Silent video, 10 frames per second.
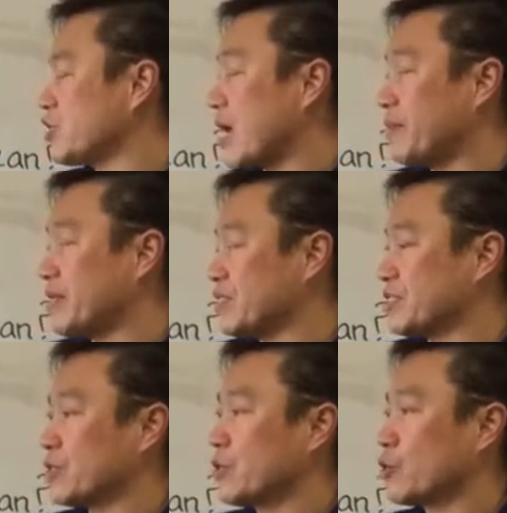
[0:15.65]
in Japanese
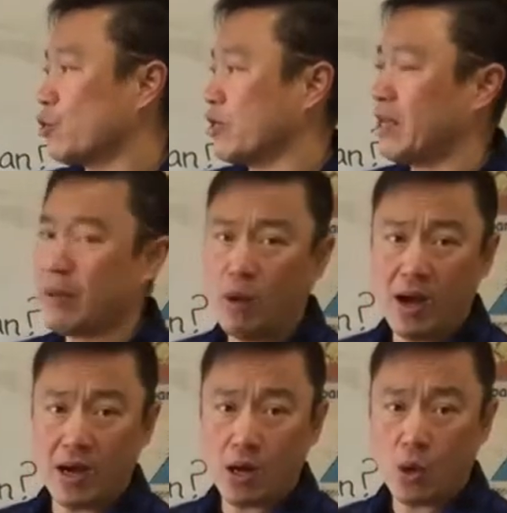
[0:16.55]
is,
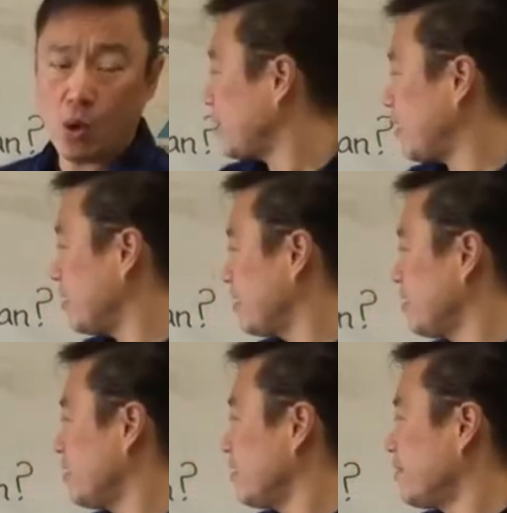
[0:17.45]
wa,"
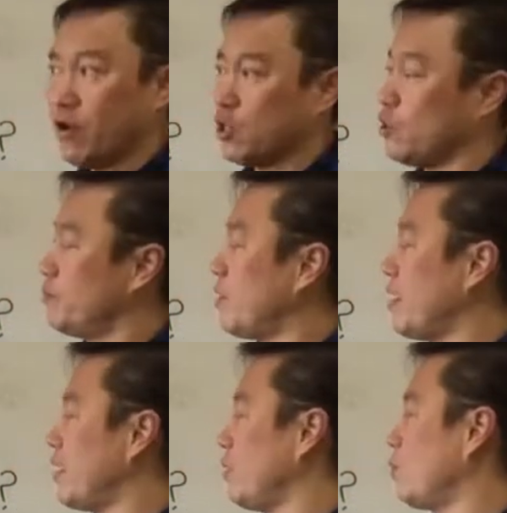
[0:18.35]
followed
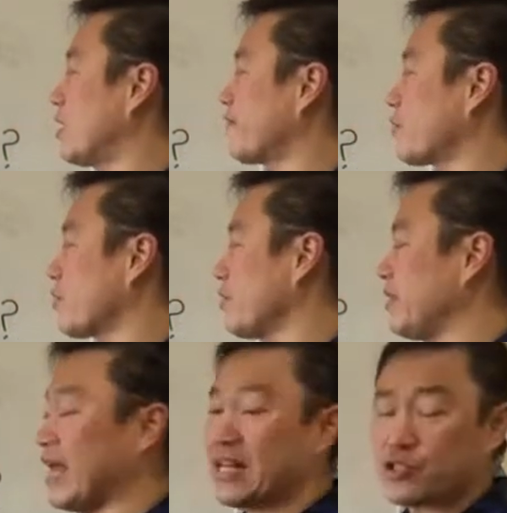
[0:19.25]
by whatever
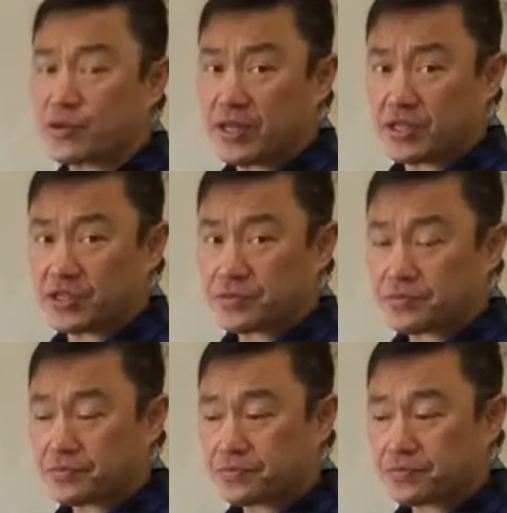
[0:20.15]
the answer is.